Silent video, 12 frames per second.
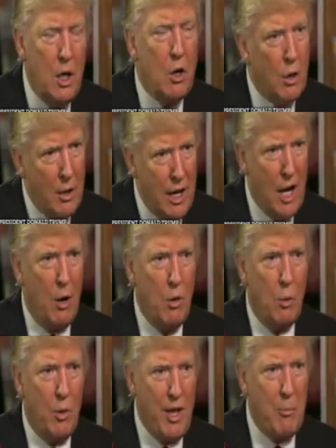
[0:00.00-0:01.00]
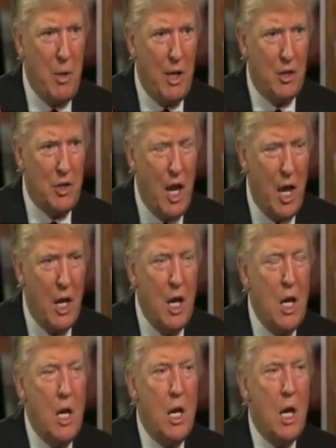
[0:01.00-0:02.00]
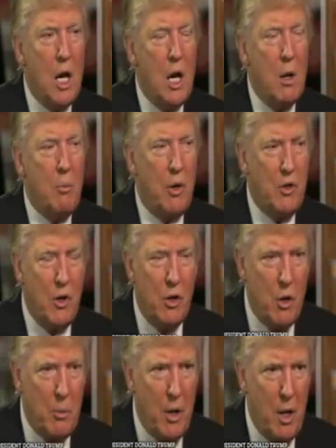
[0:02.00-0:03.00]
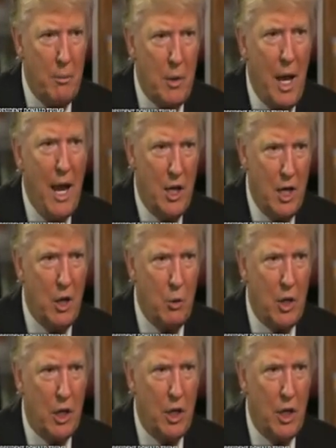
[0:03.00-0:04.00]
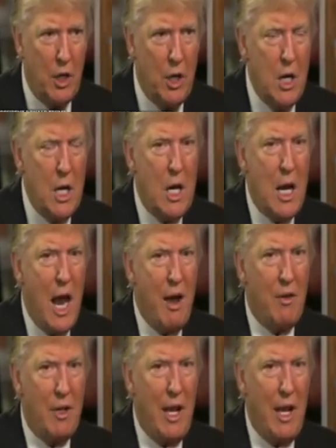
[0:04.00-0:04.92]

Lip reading: Now, with that being said, President Obama and Hillary Clinton and